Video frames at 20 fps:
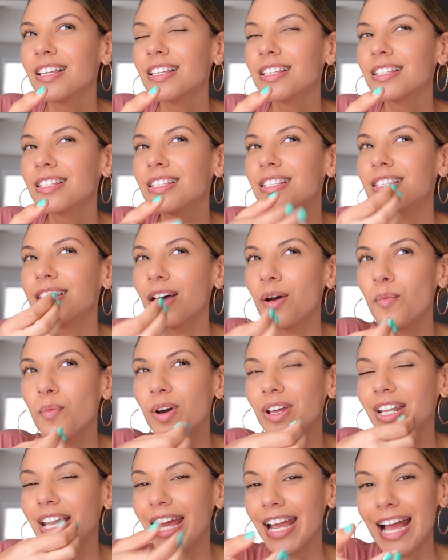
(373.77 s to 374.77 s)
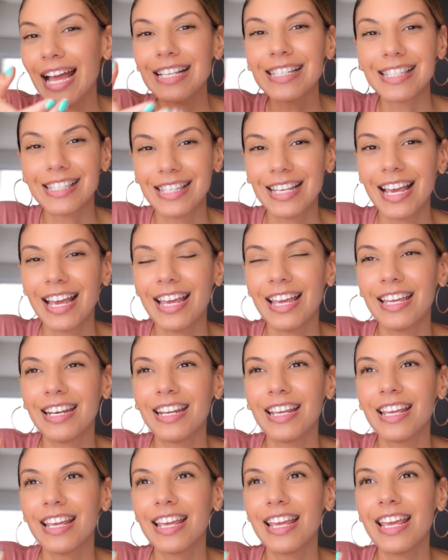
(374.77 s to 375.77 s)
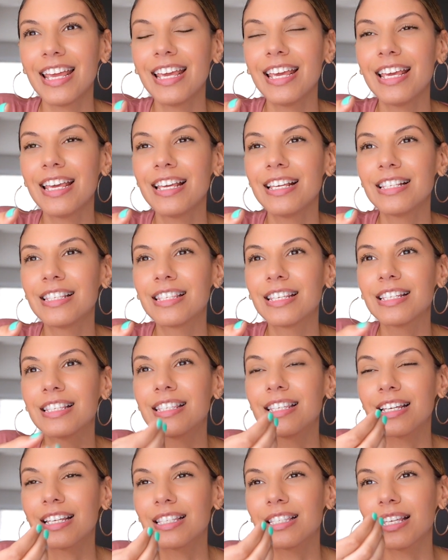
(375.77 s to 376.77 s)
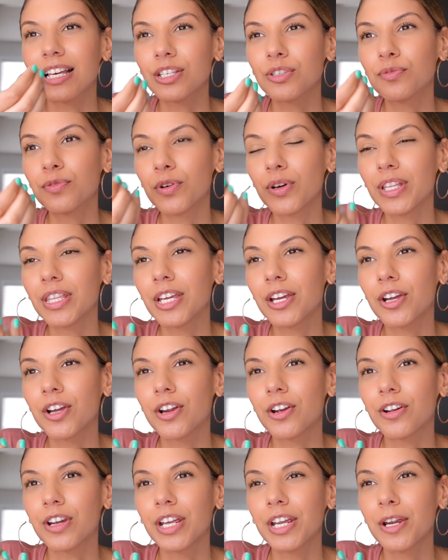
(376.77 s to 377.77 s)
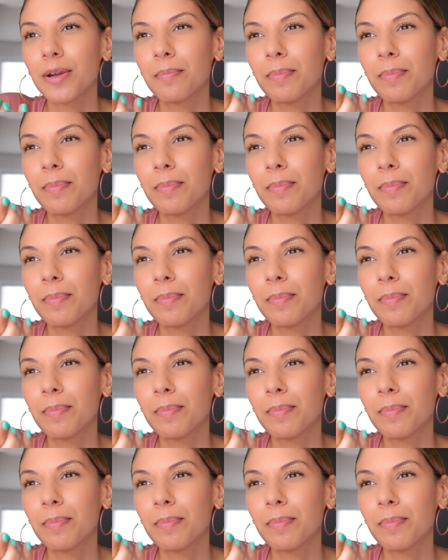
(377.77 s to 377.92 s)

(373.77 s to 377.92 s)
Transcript: someone, like I said, is successful in their career,